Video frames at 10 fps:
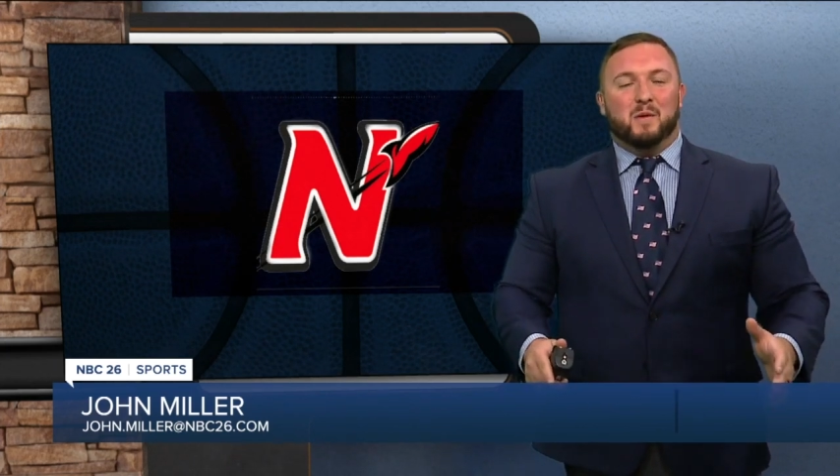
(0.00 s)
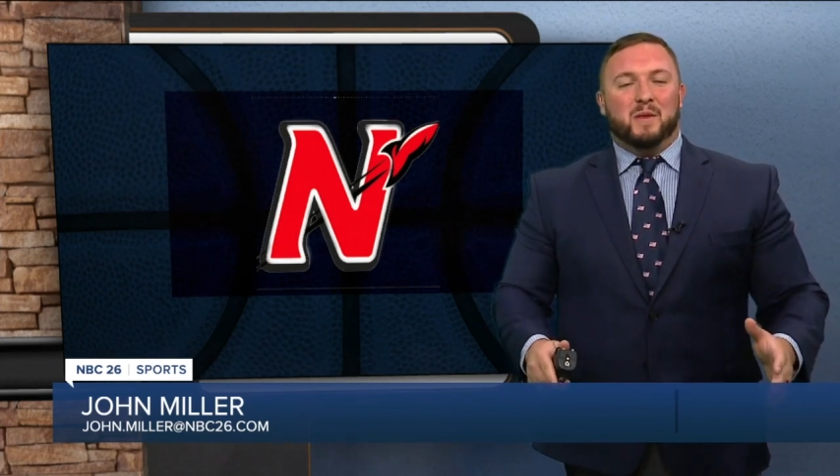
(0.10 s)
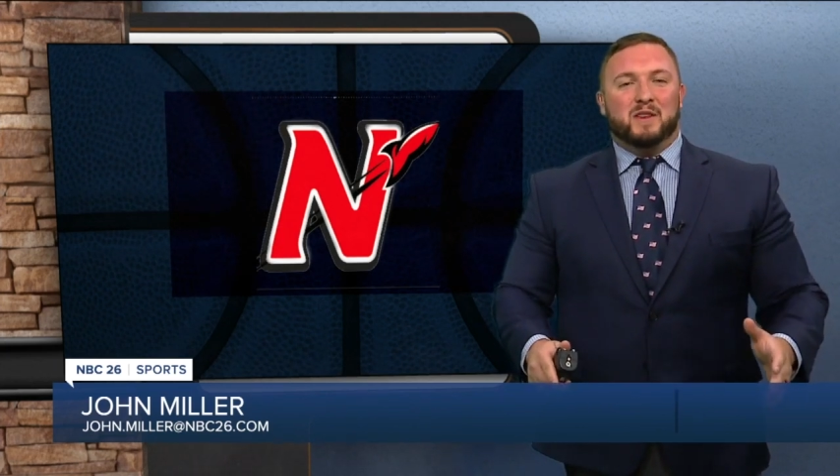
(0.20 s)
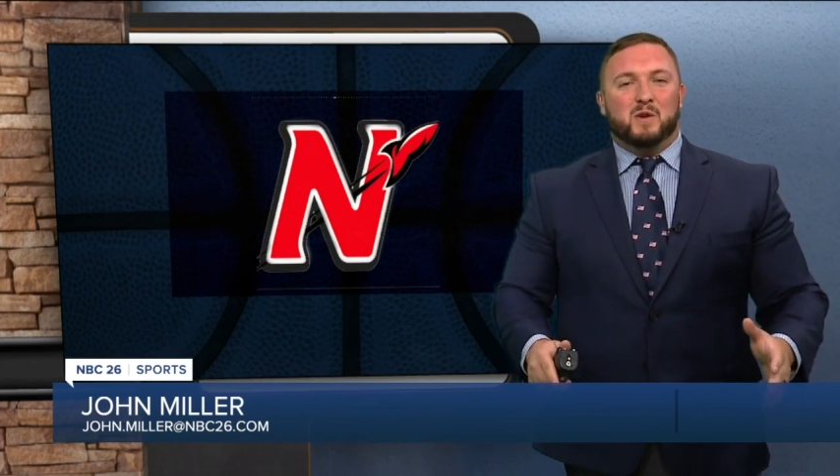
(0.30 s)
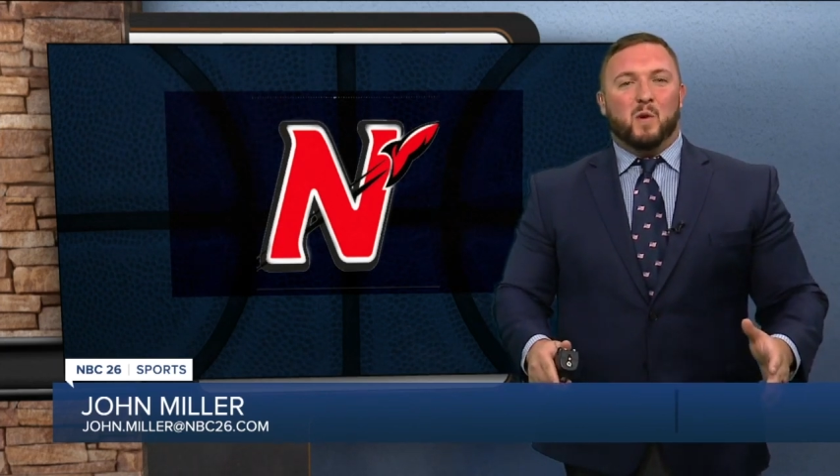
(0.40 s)
year
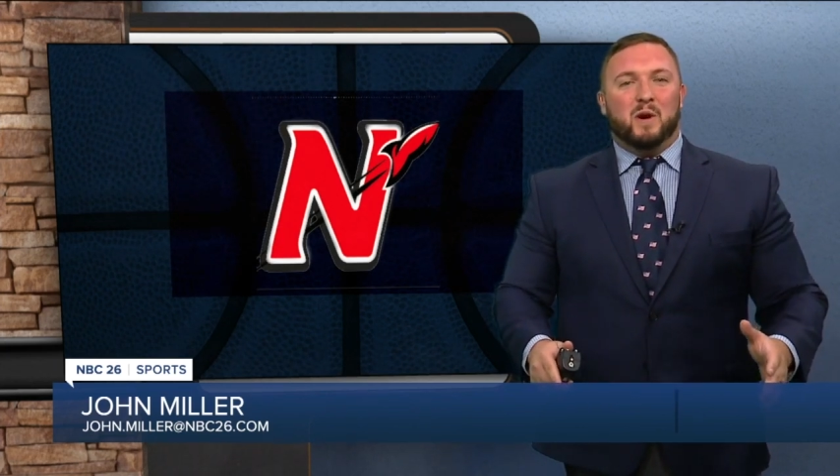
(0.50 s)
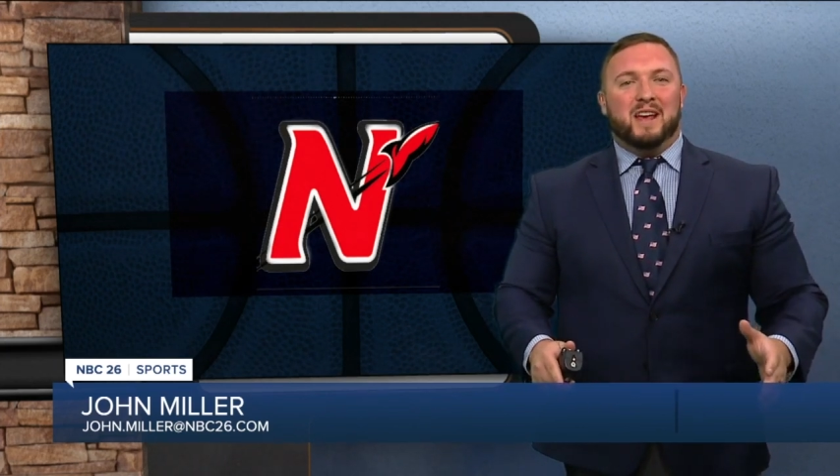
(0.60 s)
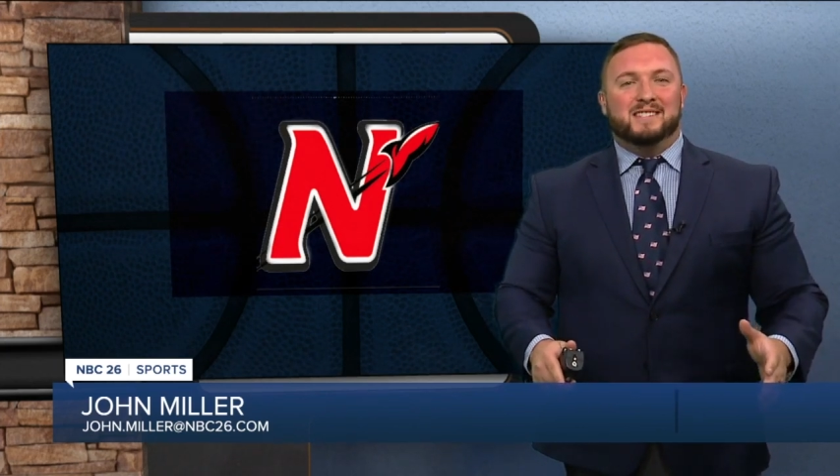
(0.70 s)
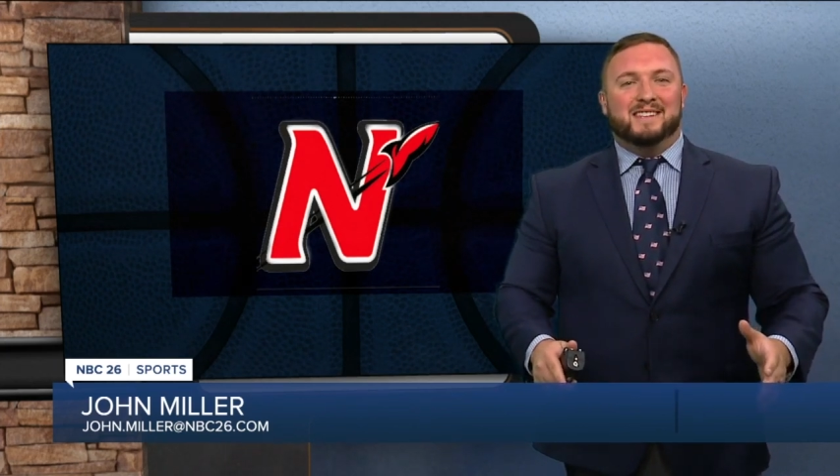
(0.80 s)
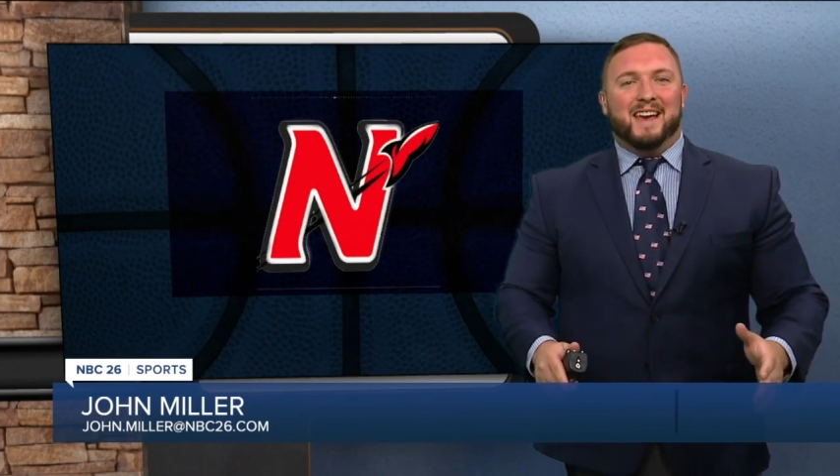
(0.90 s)
with a torn
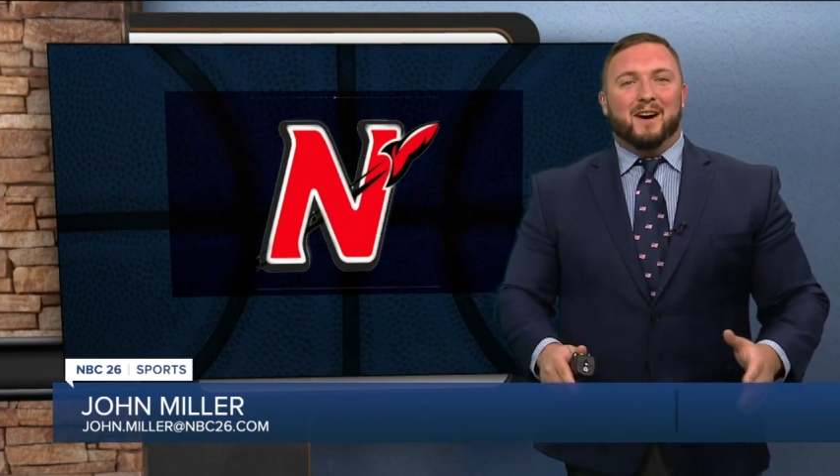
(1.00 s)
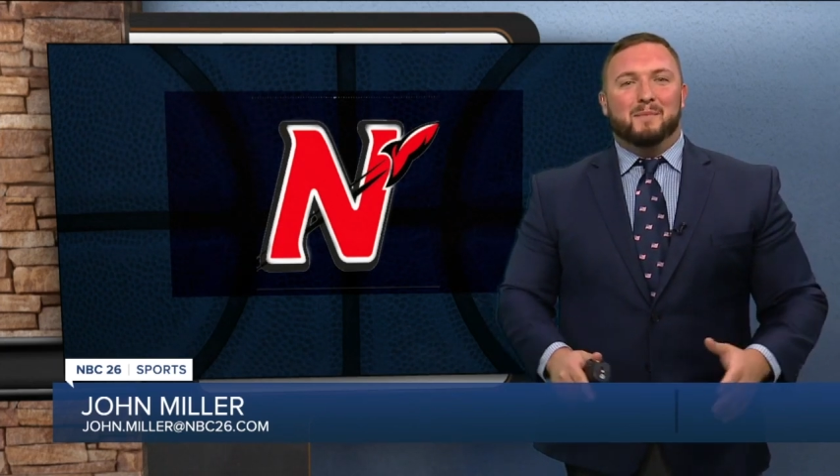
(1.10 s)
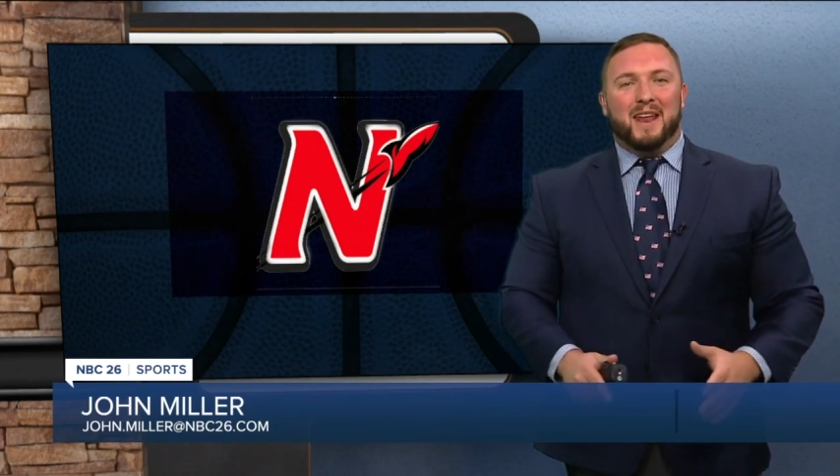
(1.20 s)
ACL,